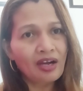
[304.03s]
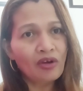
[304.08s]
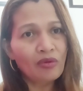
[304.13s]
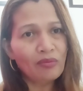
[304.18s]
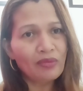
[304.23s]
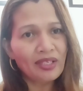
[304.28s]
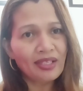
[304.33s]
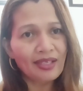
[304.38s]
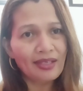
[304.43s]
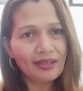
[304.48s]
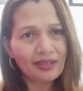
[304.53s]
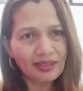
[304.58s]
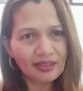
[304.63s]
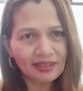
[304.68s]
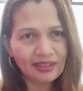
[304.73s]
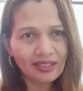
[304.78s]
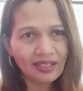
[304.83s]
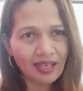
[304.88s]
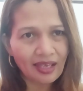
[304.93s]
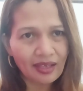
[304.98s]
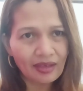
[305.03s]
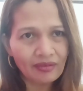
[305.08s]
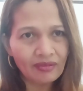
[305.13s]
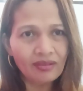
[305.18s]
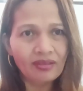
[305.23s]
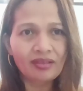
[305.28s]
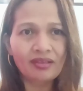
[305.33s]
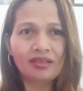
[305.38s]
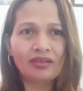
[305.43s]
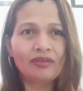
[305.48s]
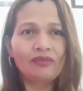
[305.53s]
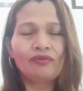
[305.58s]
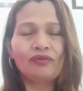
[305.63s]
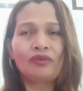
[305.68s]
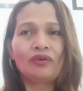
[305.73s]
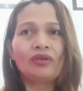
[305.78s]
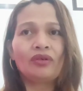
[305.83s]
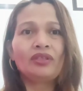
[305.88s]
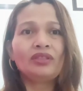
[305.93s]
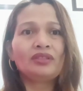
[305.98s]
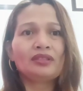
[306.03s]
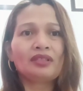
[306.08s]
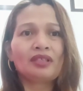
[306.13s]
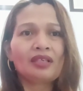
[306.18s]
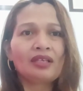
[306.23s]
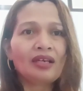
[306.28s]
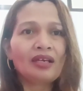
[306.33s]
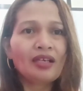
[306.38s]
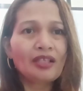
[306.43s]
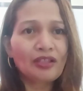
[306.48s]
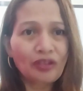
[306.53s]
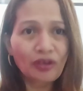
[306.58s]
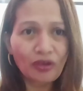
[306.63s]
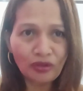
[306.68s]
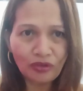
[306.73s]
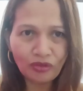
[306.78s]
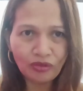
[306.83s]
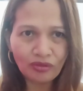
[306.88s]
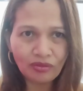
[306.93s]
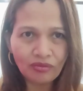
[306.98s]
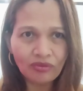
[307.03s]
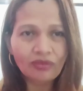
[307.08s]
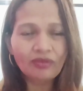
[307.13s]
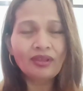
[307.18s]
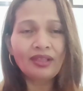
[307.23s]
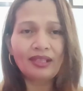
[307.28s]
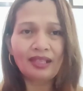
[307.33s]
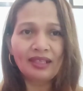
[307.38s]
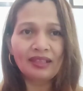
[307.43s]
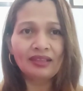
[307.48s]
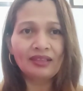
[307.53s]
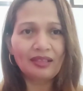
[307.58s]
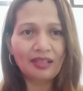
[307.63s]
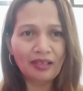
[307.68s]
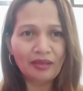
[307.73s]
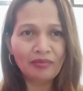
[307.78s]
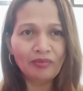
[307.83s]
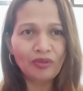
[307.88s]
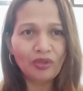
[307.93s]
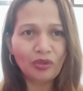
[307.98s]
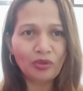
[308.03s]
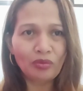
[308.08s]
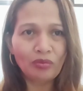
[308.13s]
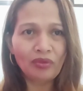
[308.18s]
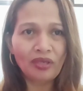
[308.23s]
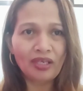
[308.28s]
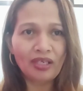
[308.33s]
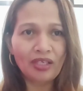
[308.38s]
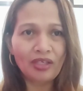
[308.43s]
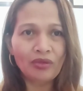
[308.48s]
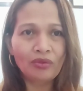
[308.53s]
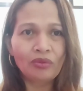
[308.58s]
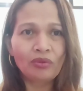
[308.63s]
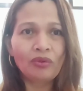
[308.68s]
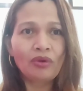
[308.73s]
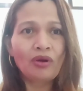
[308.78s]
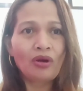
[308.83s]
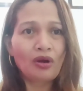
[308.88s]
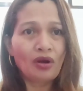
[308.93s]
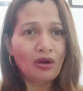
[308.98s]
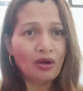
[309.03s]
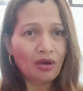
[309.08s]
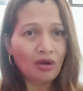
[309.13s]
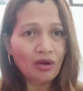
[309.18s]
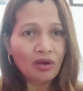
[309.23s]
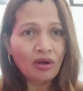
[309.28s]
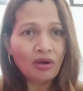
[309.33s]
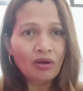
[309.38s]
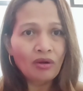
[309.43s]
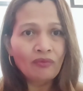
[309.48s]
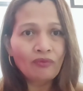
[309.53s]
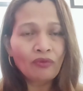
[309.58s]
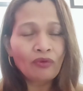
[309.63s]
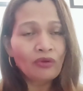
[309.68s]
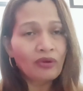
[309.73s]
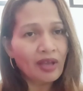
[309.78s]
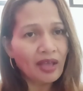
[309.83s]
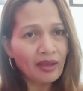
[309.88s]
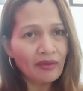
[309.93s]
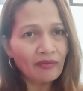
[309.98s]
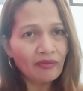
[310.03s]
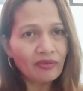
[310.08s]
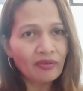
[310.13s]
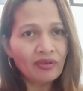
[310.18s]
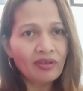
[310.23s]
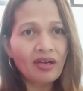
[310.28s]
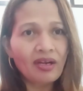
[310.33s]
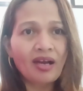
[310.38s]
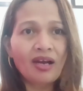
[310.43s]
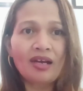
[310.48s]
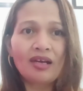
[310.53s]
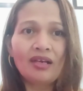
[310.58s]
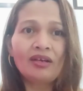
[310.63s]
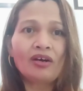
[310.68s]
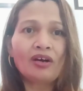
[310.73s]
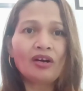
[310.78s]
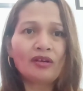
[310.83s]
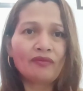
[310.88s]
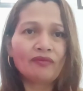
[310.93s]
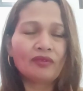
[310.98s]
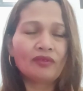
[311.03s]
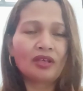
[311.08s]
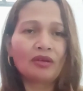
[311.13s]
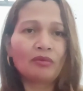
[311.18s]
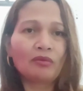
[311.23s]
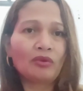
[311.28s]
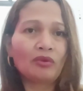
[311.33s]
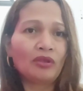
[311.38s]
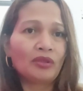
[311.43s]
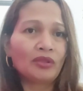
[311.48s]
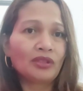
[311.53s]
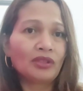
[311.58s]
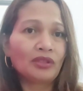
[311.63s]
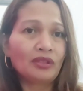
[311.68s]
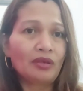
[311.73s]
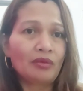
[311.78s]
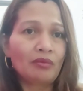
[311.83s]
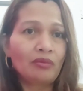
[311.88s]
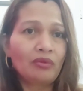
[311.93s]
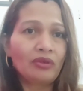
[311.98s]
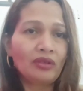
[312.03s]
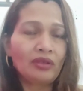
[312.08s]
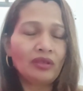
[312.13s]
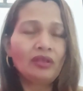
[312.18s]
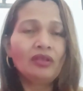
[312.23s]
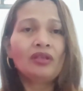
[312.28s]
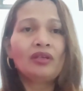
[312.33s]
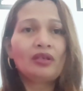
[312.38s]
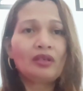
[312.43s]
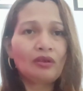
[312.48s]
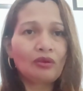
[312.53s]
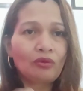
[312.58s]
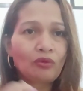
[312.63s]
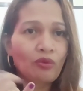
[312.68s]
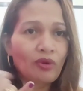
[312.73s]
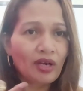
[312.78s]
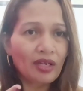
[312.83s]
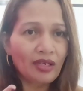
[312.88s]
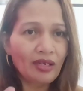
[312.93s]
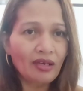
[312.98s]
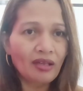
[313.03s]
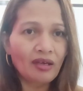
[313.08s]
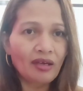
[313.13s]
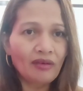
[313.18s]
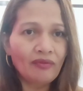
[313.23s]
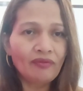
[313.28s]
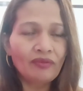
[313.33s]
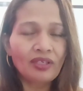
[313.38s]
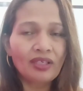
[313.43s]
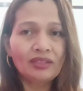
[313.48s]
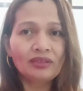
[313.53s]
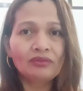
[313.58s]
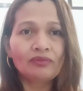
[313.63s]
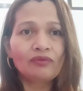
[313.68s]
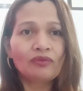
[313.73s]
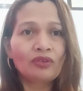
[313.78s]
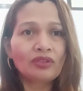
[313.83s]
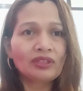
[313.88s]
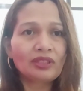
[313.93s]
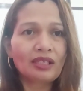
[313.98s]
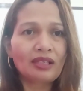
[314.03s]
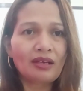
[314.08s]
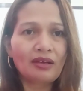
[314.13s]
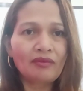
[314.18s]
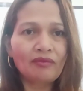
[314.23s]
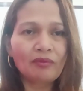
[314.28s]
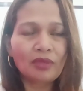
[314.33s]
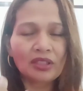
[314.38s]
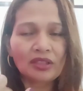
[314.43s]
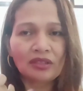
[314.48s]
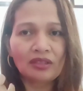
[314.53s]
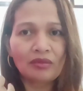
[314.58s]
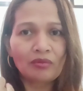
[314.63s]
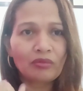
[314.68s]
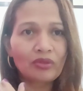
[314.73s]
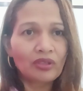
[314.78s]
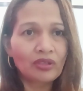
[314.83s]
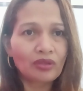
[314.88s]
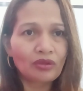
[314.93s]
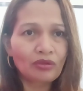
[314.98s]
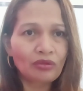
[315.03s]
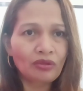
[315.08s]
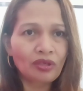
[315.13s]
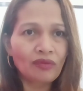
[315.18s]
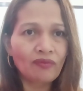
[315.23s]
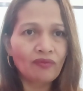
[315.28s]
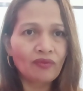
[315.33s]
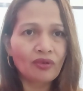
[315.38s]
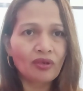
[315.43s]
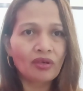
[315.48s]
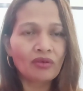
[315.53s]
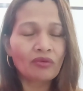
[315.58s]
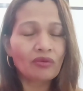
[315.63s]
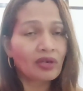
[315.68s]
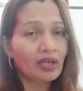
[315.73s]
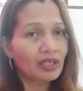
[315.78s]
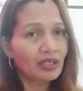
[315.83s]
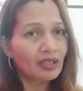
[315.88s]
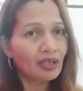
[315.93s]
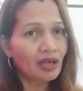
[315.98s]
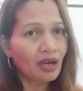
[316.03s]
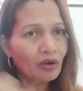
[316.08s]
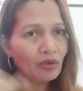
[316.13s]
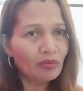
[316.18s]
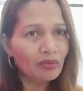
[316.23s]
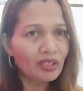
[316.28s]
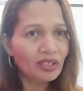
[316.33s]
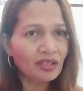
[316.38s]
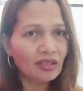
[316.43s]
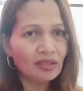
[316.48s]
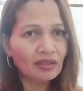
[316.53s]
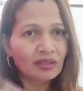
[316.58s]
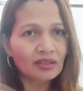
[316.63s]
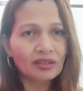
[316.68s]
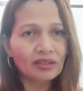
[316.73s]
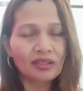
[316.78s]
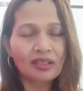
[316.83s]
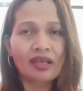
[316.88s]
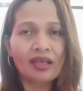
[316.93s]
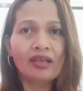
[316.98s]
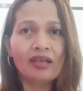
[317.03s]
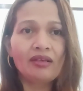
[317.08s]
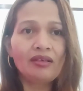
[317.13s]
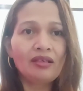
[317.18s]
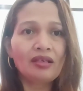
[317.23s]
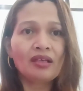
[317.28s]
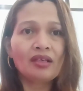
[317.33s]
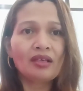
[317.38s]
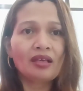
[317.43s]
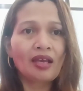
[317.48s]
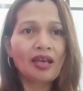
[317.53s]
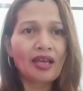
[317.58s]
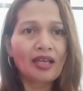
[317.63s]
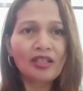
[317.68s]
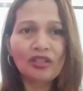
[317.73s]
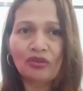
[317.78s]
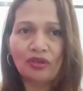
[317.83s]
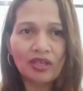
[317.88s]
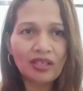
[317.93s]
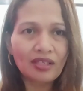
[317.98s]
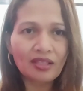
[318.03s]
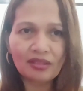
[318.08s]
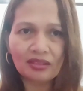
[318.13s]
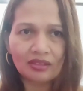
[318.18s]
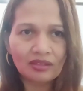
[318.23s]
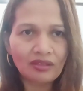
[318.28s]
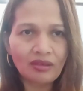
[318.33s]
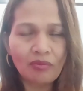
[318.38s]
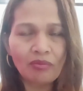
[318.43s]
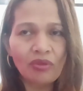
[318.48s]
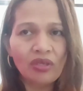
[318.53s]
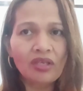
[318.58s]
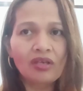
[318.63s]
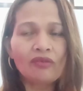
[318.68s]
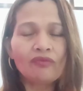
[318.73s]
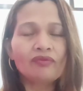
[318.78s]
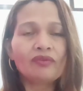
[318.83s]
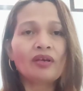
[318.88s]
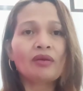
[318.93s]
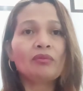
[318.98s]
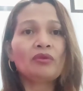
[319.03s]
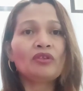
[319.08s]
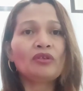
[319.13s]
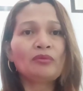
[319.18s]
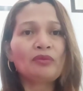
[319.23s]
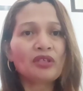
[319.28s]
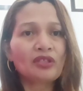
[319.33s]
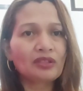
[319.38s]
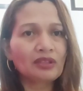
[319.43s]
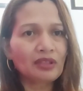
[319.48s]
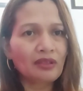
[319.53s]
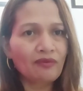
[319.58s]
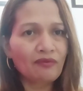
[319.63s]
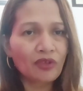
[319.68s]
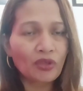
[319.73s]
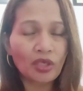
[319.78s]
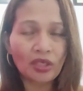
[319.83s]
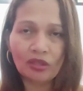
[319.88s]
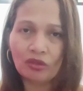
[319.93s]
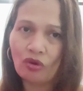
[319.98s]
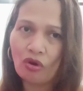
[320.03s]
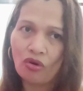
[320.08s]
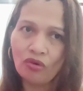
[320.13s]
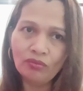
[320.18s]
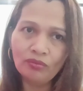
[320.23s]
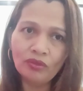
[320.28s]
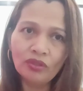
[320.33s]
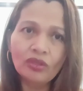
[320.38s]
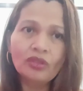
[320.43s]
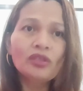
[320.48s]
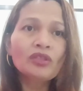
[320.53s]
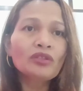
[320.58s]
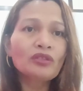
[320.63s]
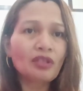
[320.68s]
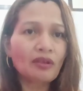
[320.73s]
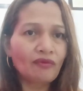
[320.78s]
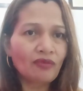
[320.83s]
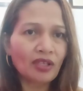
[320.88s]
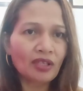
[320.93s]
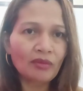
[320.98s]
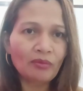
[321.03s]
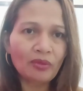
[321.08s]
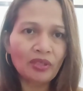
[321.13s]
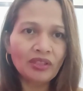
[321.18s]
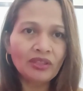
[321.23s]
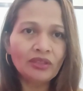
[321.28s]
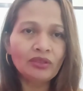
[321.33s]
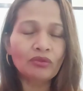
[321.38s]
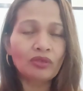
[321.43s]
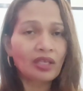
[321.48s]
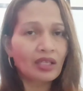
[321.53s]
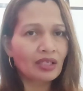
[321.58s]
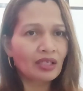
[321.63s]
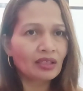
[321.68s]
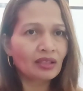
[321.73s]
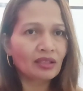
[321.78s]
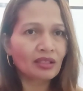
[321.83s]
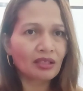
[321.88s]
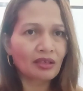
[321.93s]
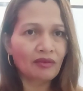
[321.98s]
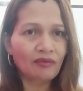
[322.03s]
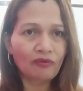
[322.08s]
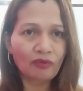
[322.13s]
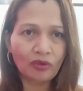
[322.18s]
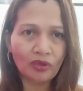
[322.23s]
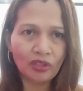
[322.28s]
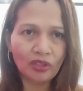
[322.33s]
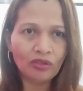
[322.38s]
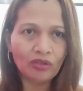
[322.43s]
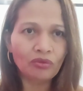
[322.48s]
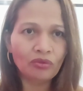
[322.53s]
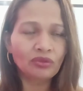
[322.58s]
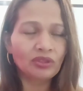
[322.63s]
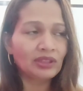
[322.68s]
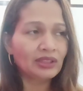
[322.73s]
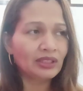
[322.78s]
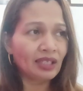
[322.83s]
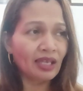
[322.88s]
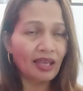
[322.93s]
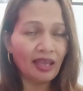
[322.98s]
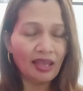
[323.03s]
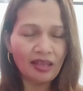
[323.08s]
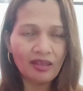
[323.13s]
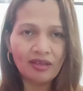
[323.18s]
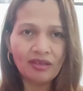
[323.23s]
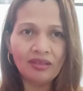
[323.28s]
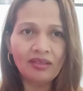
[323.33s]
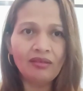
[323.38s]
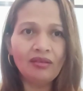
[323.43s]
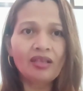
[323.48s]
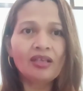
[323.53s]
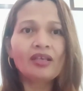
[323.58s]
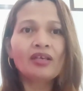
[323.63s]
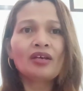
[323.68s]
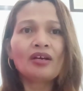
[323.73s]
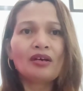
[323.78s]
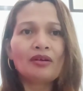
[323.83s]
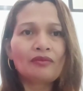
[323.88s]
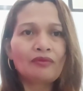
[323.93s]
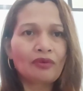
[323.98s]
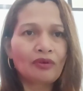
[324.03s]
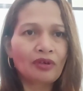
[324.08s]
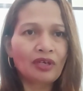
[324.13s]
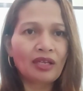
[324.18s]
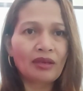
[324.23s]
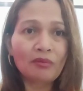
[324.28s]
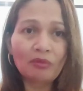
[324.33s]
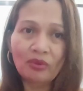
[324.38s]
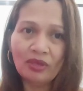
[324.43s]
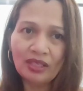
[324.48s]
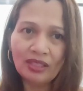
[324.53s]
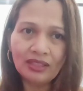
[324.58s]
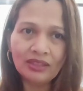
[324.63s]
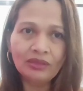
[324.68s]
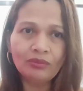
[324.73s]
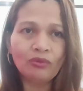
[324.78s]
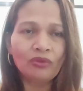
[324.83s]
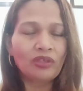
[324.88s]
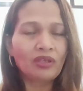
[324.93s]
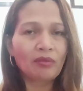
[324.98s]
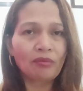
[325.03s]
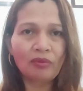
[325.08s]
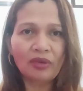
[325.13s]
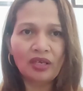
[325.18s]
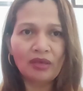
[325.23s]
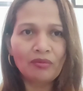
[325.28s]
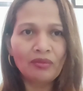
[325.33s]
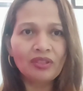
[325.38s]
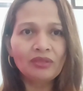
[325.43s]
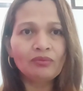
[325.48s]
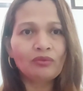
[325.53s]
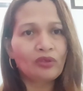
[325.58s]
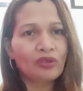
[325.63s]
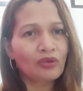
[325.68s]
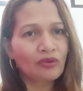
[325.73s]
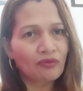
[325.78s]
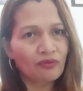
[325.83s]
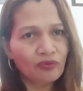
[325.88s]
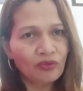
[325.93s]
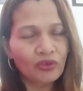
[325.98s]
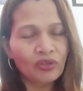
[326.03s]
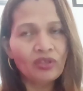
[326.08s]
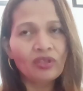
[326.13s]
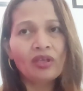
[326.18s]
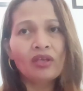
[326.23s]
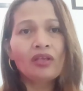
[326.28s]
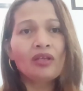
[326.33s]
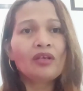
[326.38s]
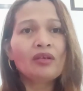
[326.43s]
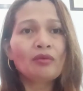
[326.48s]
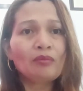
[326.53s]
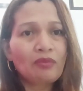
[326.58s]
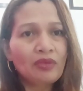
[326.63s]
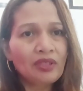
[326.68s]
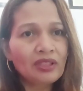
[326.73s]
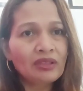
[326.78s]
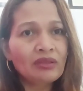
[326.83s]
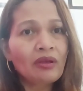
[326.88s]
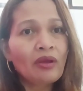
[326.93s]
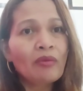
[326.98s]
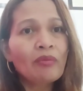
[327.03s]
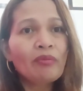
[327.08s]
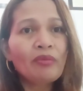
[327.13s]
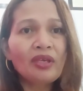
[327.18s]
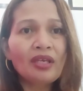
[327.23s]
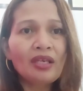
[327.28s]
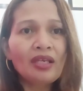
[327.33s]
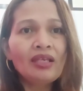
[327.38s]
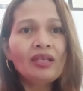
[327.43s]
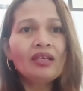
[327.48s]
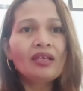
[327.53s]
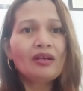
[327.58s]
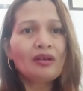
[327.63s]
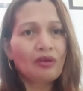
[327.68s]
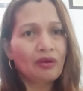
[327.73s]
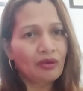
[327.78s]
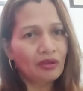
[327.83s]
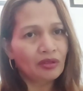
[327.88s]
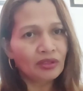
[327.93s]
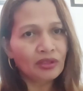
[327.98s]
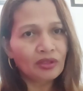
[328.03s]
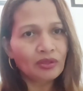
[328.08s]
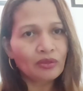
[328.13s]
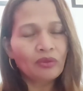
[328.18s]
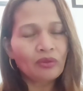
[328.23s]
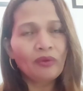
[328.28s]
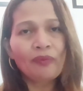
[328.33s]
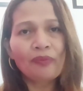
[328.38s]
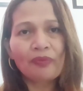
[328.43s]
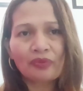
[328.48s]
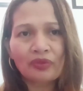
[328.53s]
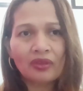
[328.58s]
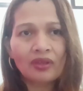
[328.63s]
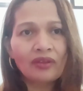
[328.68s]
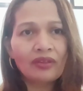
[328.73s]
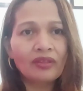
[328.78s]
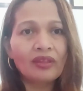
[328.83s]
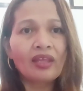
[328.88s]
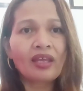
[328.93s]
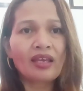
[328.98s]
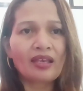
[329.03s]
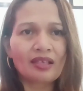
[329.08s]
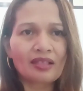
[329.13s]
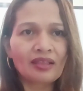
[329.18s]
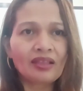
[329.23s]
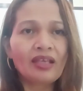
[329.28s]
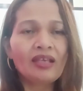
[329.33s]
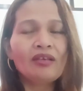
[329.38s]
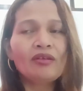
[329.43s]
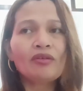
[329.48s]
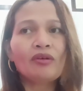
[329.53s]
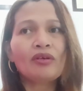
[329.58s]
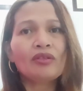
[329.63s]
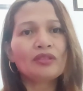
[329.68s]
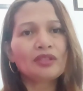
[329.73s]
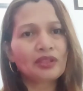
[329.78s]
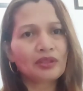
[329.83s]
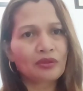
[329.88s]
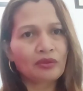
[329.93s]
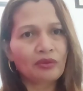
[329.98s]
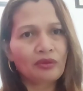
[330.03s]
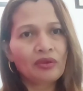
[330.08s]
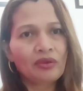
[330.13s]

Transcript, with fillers: many years there, of course, don't let them to make you forever OFW. So number 1, love. Yes, of course, love. But number 2, if you are already how many years there and you cannot stop being OFW, because if you are go home to the Philippines, you cannot afford to stay here for the bills, for the payments, for your food, please be also think also